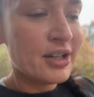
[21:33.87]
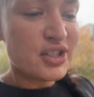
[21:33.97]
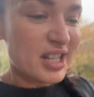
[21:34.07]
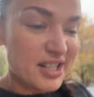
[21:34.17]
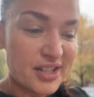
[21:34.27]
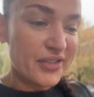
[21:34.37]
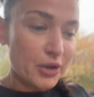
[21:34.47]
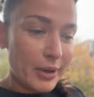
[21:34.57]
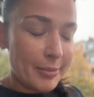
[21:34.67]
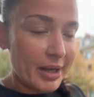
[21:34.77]
just answer a
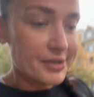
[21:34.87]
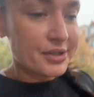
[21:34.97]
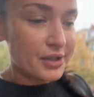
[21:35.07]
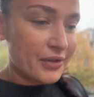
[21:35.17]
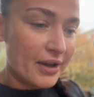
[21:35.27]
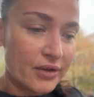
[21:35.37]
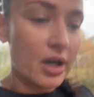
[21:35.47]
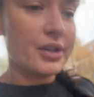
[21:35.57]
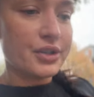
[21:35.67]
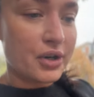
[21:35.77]
few emails and stuff that I've
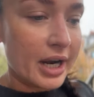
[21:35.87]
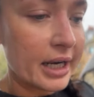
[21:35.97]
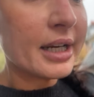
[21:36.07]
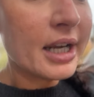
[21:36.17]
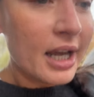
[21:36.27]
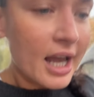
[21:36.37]
got on the train,